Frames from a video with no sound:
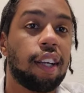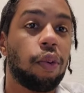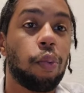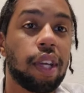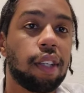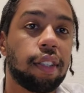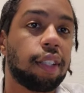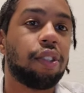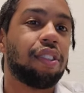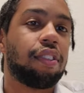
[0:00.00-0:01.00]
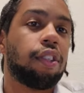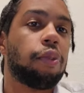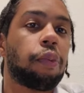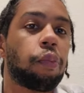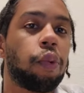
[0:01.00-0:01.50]
wheel, then no
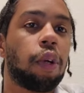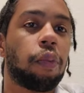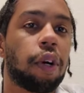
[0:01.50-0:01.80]
one will want